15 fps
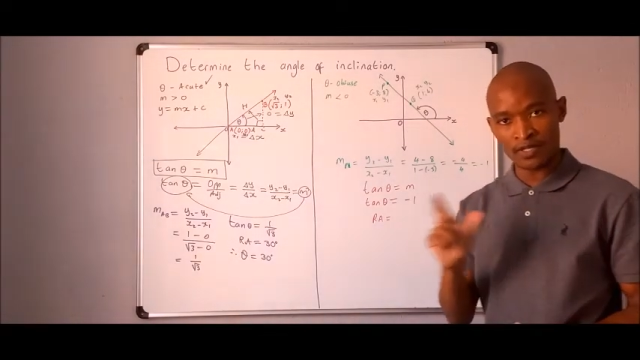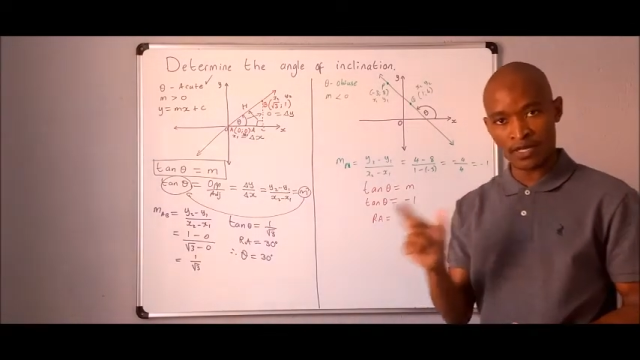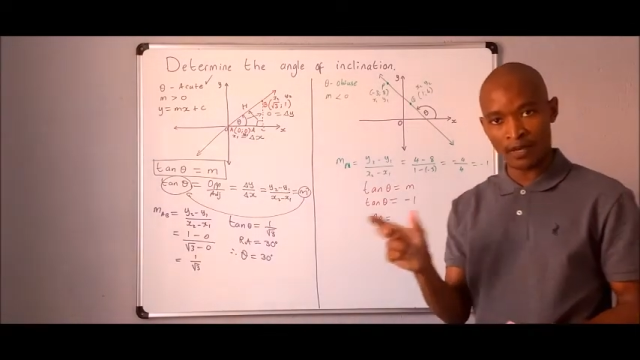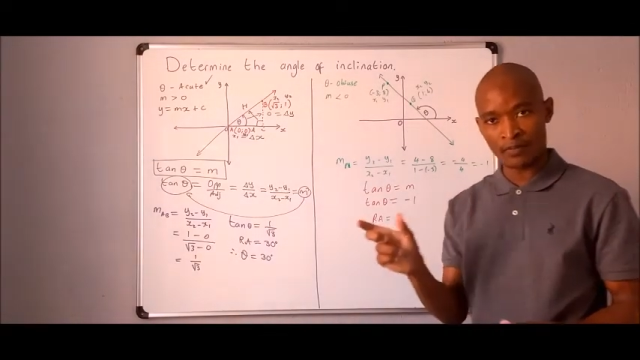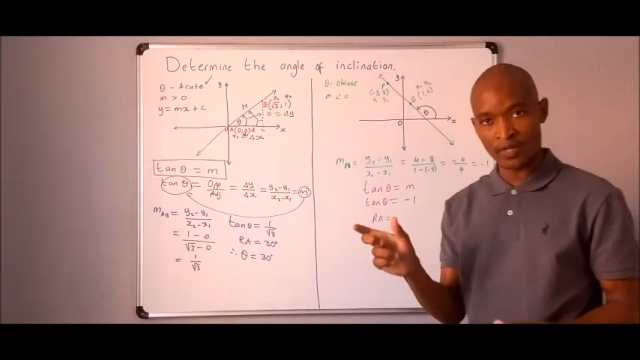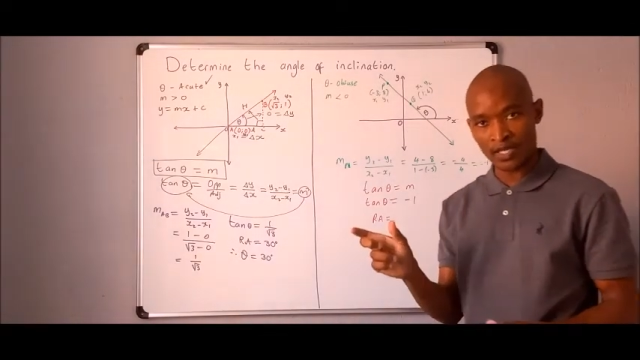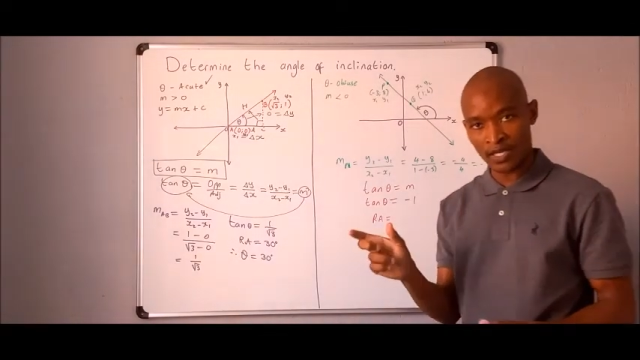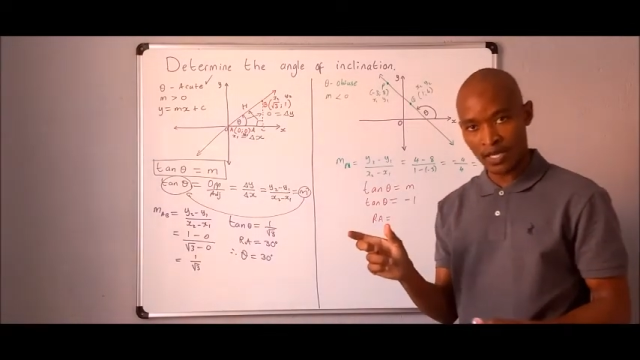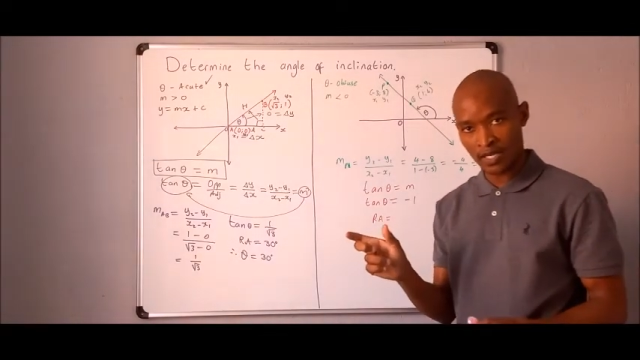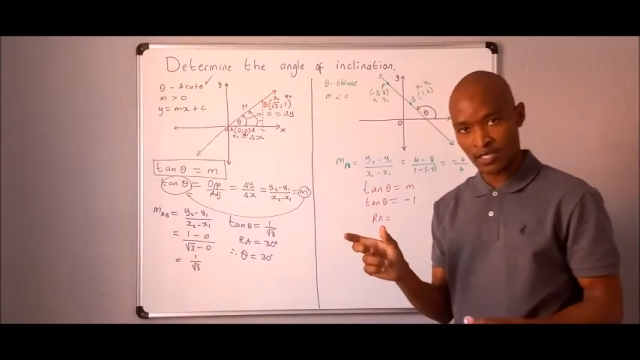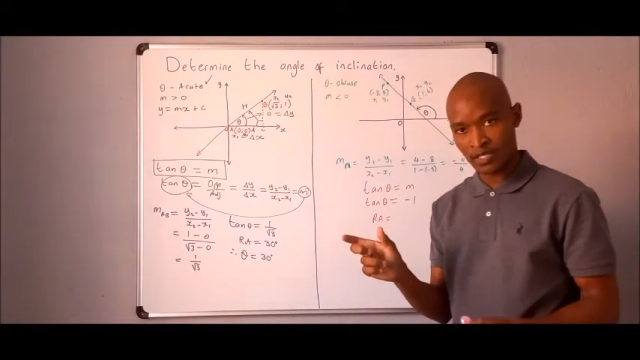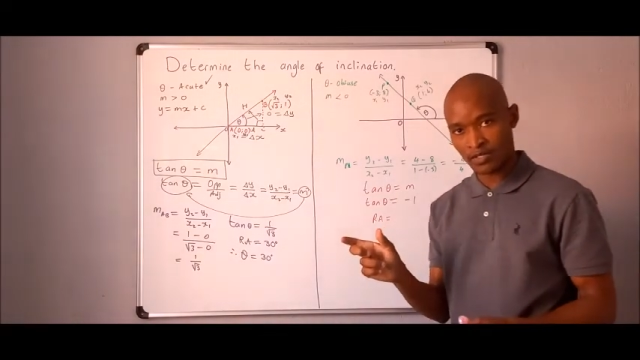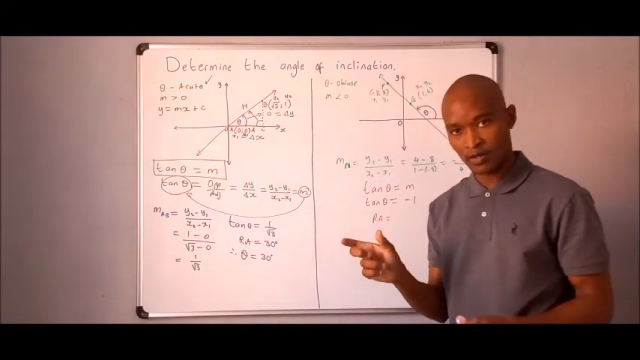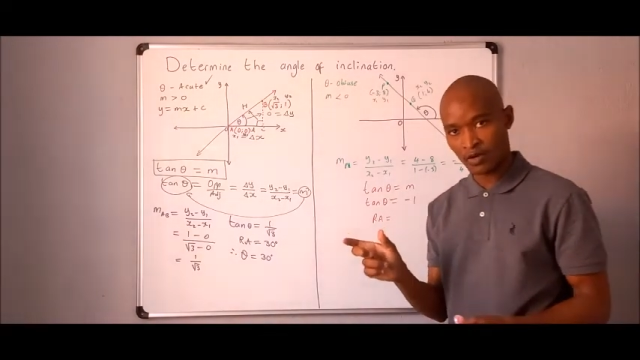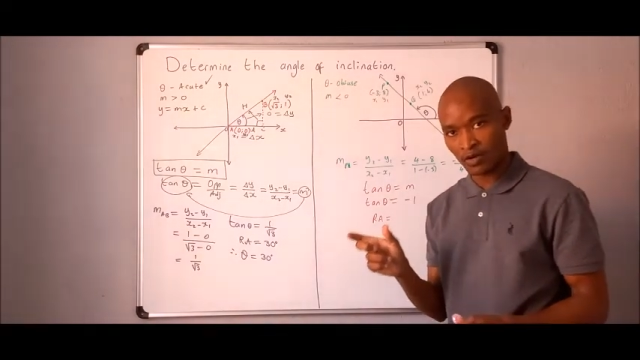in
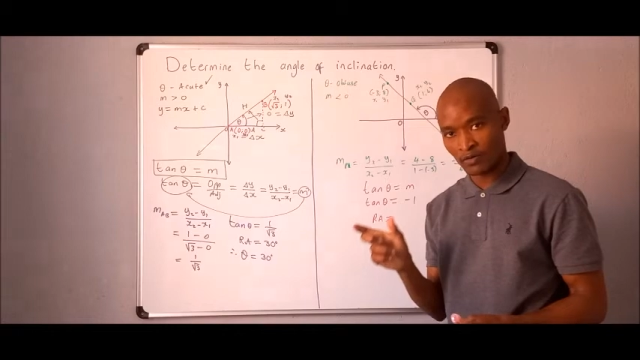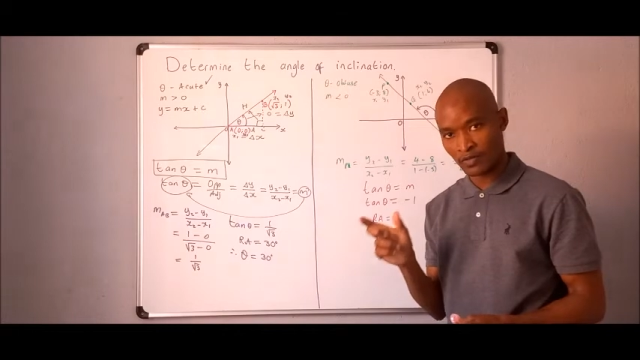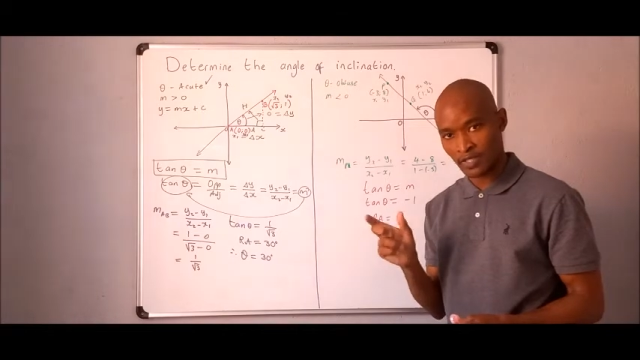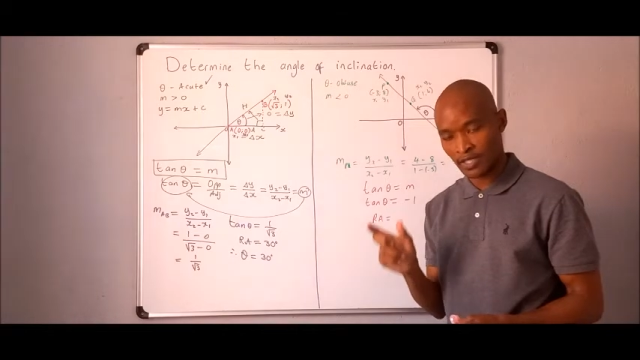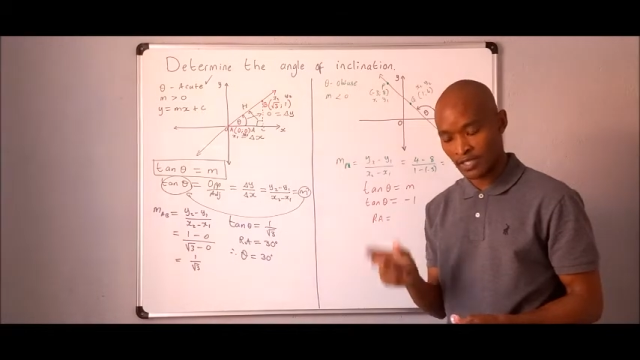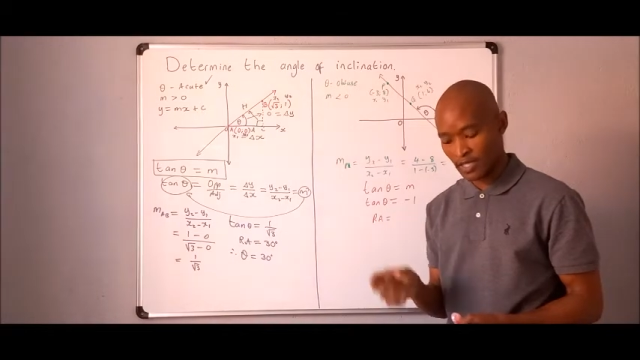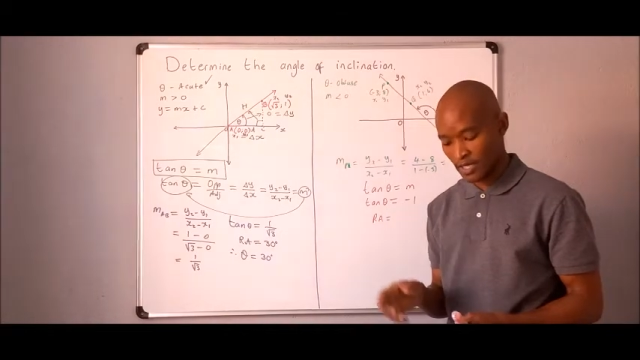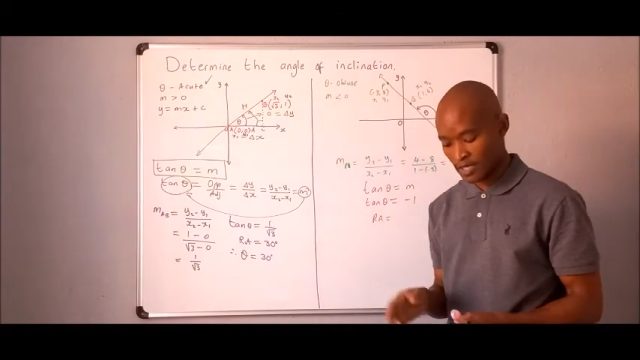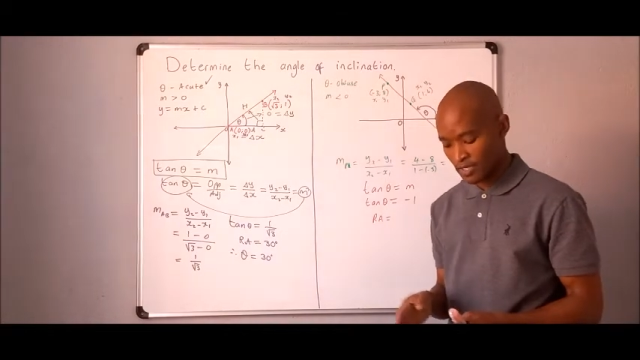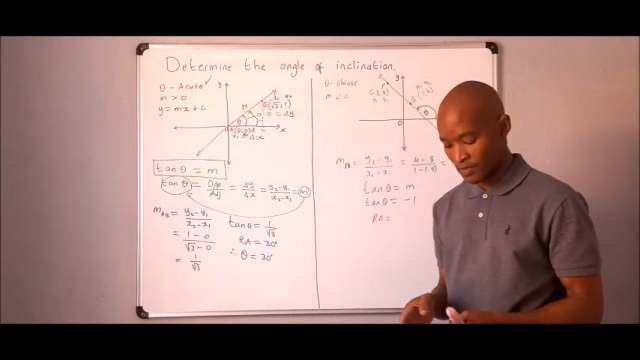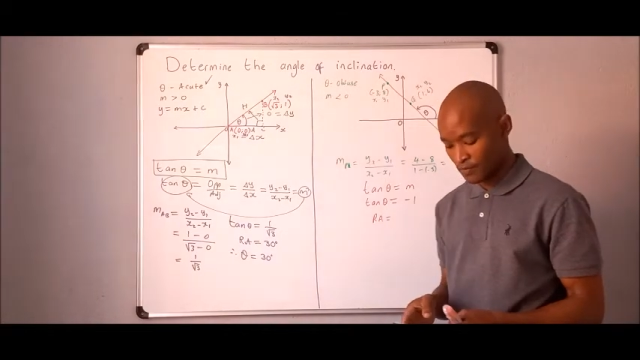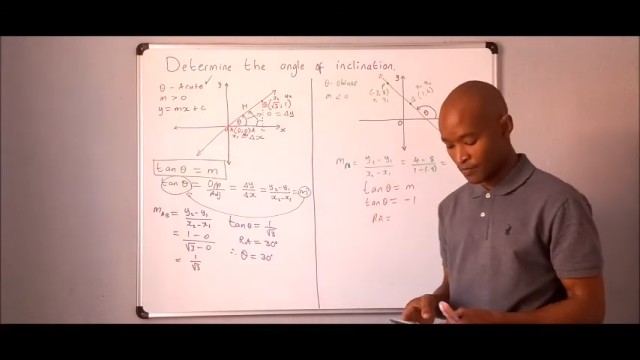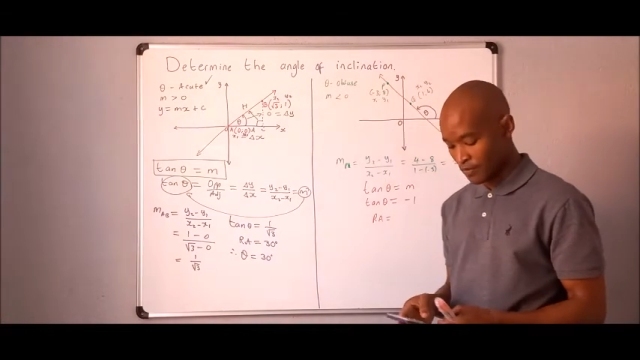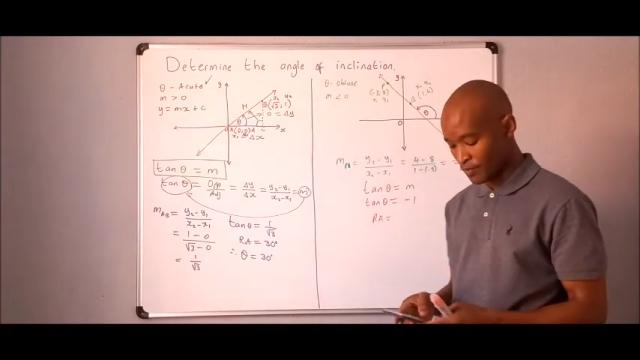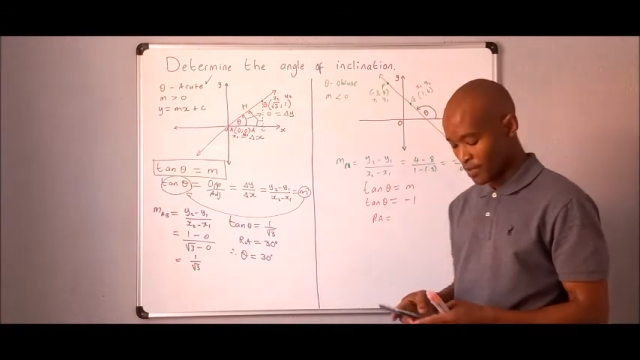application of the
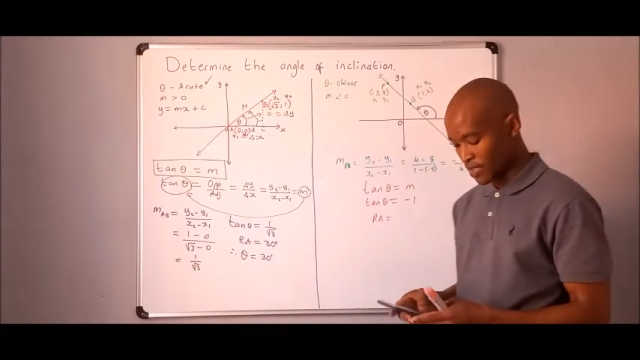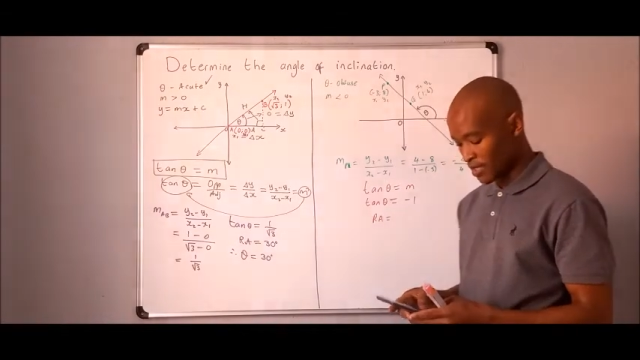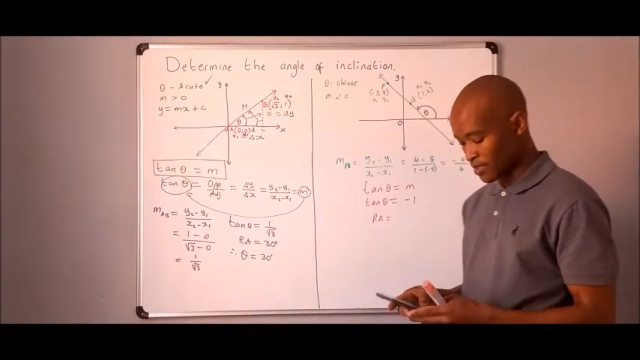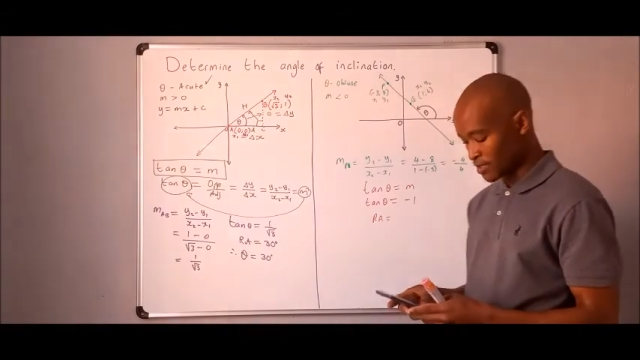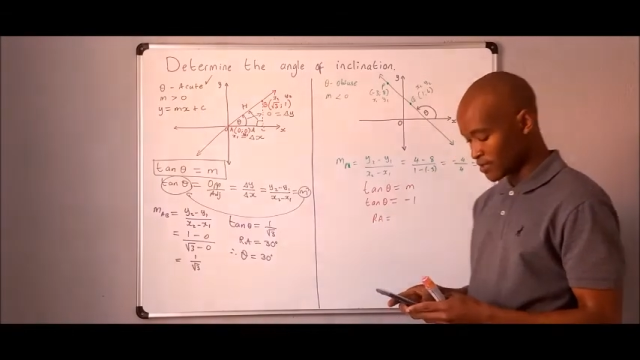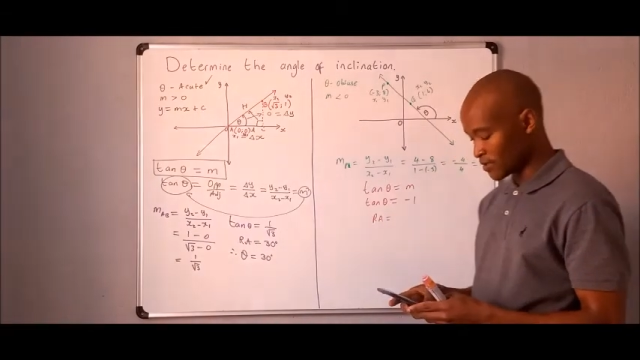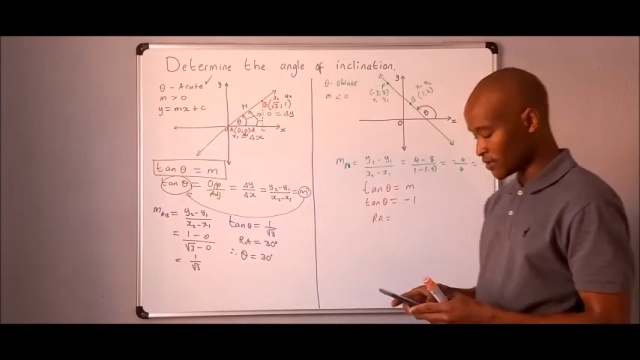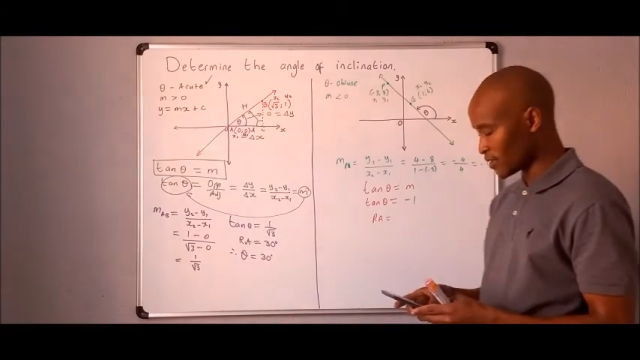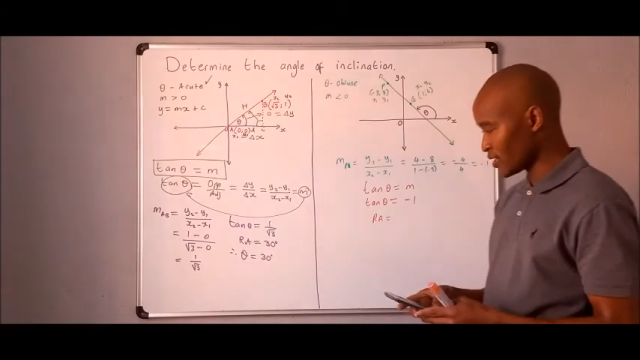reduction formulas.